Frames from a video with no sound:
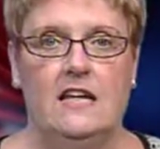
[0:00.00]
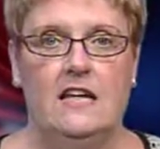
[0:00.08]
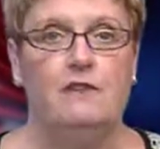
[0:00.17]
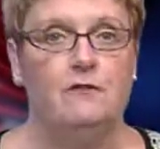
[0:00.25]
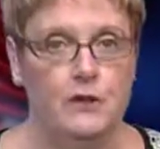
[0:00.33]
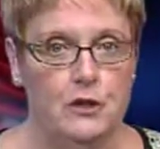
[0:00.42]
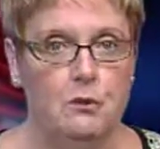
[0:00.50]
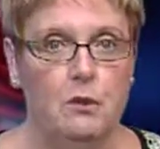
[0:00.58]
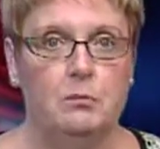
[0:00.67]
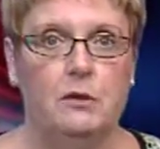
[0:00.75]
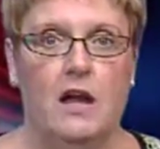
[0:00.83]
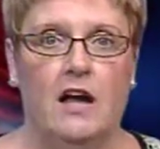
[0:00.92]
If you
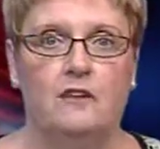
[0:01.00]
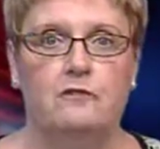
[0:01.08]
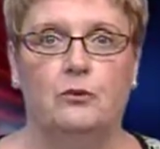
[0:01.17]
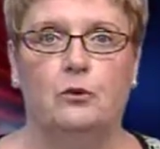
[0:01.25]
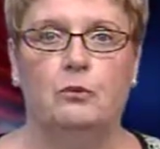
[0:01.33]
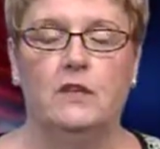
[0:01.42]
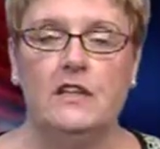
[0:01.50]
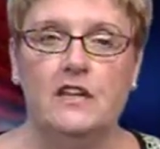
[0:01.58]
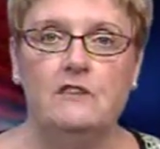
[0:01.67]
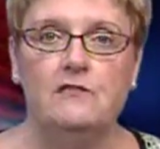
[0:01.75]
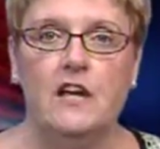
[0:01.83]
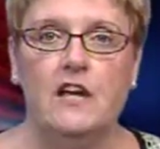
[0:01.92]
applied for
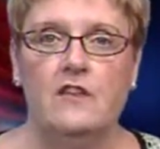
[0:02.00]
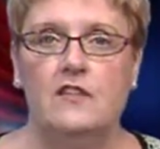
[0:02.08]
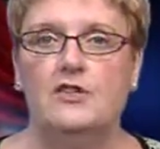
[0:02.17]
relief, the